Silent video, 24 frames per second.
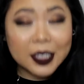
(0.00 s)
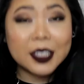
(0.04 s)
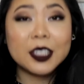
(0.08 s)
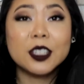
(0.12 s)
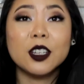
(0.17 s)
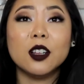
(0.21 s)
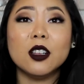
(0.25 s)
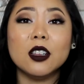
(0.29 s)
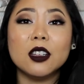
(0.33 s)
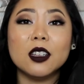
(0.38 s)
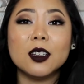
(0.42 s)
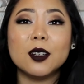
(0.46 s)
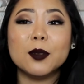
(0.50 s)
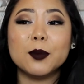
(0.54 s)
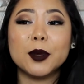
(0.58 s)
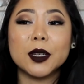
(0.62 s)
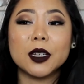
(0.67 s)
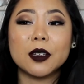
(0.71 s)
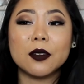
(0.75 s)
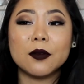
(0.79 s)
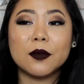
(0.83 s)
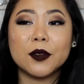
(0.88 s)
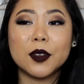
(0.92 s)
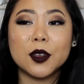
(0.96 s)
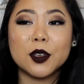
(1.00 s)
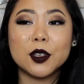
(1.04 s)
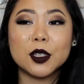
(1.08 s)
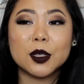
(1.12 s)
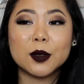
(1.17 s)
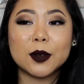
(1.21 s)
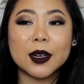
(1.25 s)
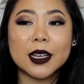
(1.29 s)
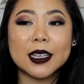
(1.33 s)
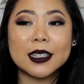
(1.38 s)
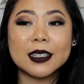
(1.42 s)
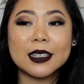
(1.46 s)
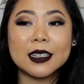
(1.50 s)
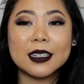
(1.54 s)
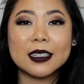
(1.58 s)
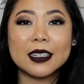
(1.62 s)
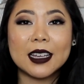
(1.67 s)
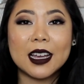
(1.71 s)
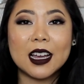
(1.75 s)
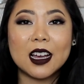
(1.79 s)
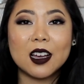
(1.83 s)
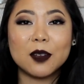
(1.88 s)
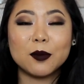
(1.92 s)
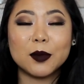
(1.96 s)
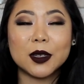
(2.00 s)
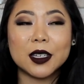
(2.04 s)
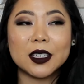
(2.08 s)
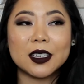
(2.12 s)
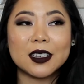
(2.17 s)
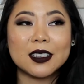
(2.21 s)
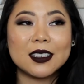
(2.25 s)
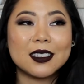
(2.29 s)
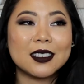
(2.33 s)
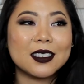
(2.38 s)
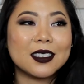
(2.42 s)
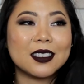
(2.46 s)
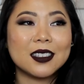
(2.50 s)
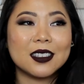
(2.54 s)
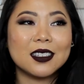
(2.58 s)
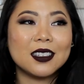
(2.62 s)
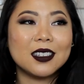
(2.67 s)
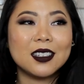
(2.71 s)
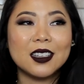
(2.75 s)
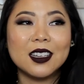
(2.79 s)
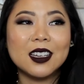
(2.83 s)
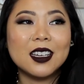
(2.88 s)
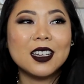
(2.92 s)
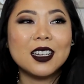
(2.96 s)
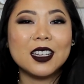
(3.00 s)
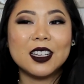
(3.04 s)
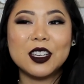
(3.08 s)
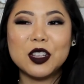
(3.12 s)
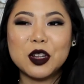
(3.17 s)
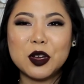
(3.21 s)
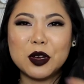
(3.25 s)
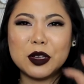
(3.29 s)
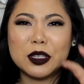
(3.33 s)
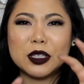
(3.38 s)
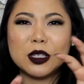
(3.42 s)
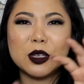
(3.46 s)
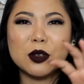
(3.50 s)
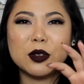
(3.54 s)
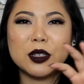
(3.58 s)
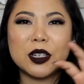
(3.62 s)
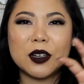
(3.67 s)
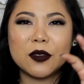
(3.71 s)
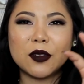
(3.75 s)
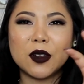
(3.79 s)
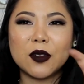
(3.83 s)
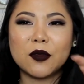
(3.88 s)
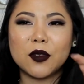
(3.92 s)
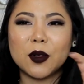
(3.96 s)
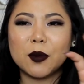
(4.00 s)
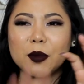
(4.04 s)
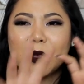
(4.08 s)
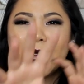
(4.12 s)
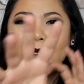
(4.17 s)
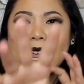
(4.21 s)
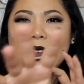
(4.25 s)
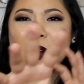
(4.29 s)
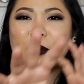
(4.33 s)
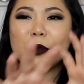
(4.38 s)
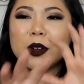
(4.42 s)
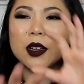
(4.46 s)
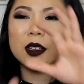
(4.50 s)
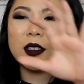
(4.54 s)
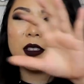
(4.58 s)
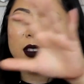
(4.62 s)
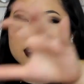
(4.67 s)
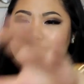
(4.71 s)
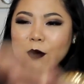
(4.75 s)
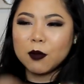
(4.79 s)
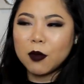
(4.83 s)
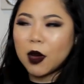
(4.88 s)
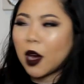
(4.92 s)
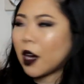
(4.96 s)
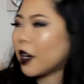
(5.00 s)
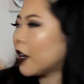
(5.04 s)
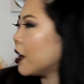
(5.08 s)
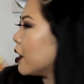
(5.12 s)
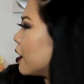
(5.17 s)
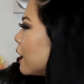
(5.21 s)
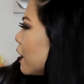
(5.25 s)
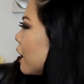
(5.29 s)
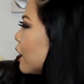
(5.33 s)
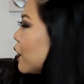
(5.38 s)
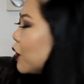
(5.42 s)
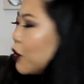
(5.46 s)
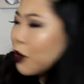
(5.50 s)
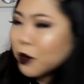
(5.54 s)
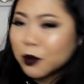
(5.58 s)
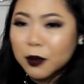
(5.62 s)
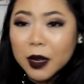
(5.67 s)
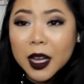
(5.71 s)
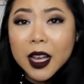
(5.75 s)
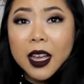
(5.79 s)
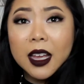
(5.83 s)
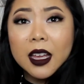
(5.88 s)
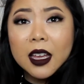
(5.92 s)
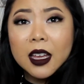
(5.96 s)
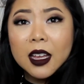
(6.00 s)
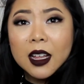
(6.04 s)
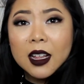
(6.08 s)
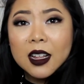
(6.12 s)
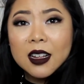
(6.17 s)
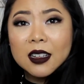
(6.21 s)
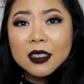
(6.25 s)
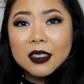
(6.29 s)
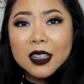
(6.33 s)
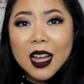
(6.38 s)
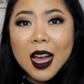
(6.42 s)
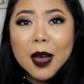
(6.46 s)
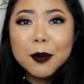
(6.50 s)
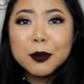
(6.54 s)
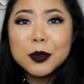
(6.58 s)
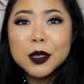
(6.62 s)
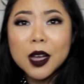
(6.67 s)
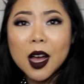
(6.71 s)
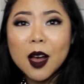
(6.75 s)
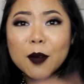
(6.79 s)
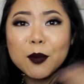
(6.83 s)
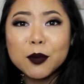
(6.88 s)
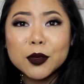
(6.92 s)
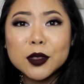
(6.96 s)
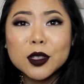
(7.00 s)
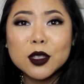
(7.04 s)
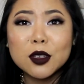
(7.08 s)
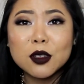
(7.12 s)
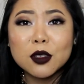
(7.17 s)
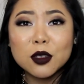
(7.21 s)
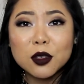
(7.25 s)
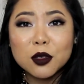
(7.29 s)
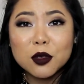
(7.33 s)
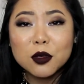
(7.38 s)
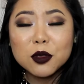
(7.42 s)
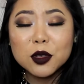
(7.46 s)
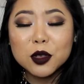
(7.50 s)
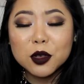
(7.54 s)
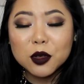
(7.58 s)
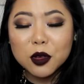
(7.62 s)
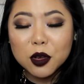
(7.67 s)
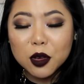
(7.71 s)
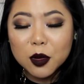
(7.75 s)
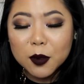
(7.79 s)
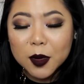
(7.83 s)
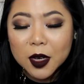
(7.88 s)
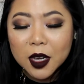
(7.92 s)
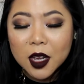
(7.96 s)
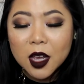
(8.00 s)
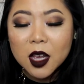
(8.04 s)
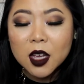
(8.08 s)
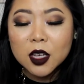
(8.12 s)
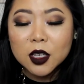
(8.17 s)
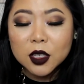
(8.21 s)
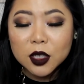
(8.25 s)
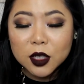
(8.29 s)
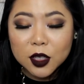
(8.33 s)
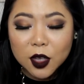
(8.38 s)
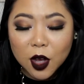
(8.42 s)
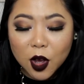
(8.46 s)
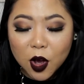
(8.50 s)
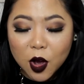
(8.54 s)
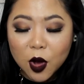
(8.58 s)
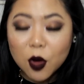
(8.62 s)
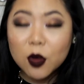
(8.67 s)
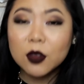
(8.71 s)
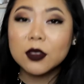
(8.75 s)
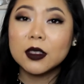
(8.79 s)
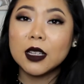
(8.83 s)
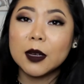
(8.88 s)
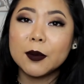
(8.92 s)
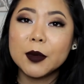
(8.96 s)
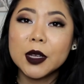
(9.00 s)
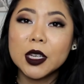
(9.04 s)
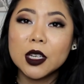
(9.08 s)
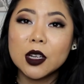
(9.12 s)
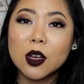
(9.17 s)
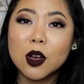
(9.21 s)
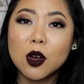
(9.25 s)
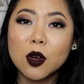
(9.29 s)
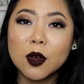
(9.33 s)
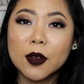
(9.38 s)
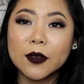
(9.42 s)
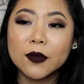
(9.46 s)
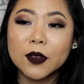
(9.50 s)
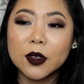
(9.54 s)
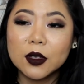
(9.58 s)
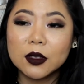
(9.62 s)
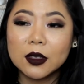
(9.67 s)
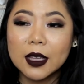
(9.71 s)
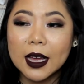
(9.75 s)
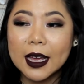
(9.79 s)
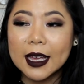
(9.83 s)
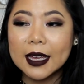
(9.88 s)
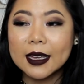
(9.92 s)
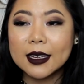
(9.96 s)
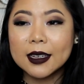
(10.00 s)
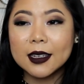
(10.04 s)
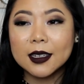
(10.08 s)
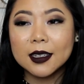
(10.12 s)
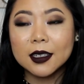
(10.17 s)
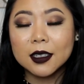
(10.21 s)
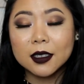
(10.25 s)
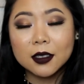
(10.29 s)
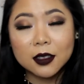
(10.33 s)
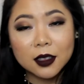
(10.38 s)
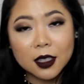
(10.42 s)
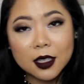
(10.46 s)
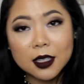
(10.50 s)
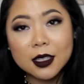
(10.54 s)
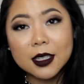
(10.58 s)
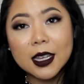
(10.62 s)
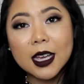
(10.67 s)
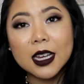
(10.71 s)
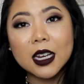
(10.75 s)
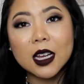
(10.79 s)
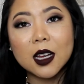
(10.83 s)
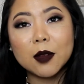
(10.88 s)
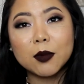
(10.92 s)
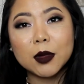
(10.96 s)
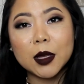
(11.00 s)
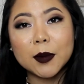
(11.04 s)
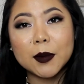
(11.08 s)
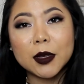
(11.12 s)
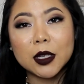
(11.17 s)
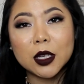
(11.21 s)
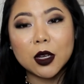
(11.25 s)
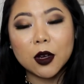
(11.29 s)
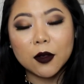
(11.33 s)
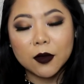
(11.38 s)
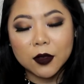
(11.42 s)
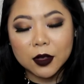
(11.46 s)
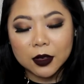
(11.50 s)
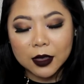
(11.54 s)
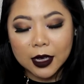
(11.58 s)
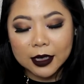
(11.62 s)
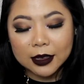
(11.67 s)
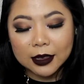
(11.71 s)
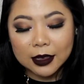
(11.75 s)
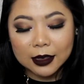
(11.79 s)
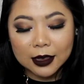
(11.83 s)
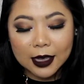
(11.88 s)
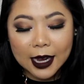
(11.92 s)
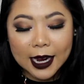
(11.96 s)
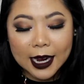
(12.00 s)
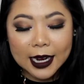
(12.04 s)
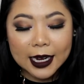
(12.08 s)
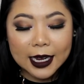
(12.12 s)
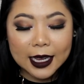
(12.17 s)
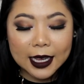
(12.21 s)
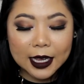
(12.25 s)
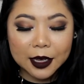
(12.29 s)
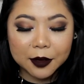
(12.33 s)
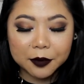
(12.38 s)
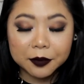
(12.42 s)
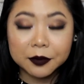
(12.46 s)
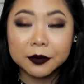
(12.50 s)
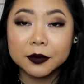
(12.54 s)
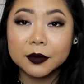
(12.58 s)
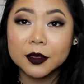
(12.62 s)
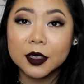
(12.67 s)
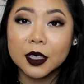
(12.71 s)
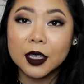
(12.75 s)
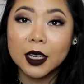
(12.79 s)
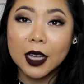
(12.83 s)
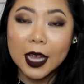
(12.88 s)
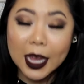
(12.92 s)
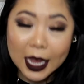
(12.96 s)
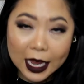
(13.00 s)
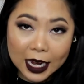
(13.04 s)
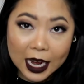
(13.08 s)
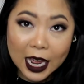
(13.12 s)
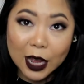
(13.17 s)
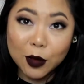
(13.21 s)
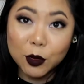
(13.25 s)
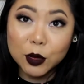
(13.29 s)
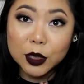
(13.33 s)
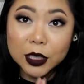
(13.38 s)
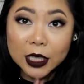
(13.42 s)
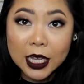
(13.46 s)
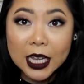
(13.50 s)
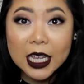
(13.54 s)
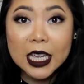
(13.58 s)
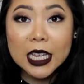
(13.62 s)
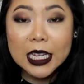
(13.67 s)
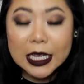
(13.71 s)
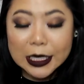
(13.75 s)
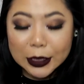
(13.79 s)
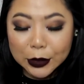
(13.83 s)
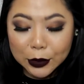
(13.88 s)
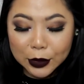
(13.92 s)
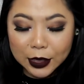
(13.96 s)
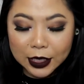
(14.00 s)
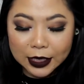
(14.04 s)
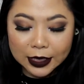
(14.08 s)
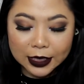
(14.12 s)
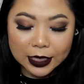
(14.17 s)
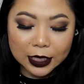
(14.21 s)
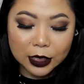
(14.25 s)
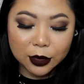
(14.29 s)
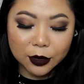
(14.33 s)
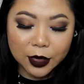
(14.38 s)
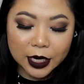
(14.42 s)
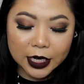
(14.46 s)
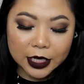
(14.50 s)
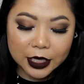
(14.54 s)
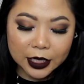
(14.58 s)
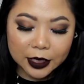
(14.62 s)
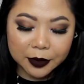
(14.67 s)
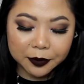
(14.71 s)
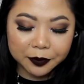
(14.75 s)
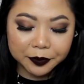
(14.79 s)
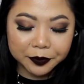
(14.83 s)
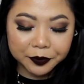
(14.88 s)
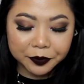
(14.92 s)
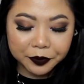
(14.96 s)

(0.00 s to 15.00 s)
Still a little bit confused when I sit down because, you know, it's so different from camera to monitor to my laptop to YouTube. So let me know if you like the setup. Let me know if you like the lighting, and I will take it into consideration.